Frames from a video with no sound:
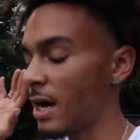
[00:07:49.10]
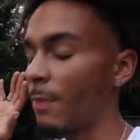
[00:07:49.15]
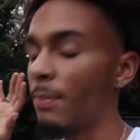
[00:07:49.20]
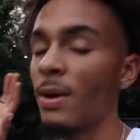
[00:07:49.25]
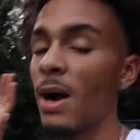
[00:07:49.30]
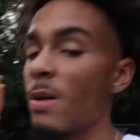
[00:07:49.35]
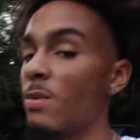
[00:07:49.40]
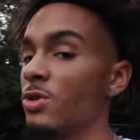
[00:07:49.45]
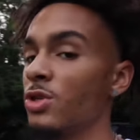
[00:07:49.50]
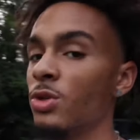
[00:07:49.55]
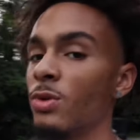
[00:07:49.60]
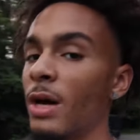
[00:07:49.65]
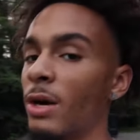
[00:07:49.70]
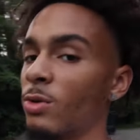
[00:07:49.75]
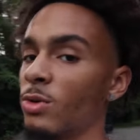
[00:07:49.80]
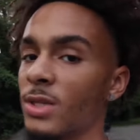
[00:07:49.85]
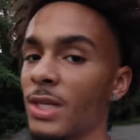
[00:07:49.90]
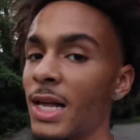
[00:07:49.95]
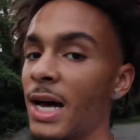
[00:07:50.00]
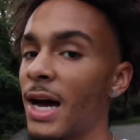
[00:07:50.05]
I promise you I
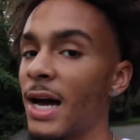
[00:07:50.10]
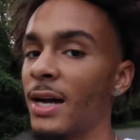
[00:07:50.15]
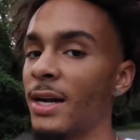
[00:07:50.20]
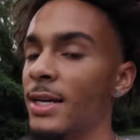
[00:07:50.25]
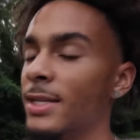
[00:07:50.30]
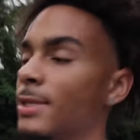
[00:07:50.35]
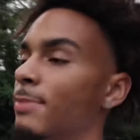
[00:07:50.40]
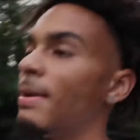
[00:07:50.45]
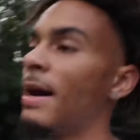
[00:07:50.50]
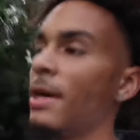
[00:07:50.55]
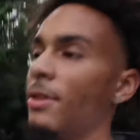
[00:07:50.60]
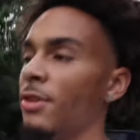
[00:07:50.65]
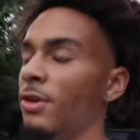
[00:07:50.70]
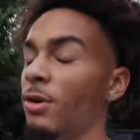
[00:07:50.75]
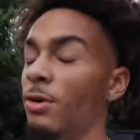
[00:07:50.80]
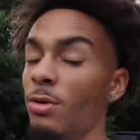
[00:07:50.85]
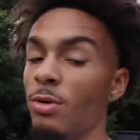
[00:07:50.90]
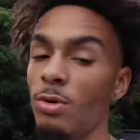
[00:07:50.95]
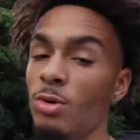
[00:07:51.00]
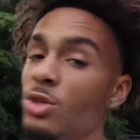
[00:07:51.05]
don't slide. It's
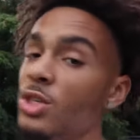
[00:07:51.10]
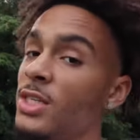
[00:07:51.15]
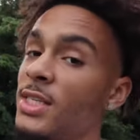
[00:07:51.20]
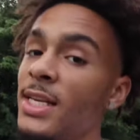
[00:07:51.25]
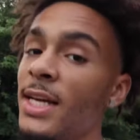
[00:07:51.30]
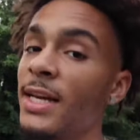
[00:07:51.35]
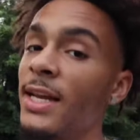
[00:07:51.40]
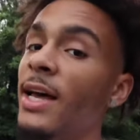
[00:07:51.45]
Matthew who just said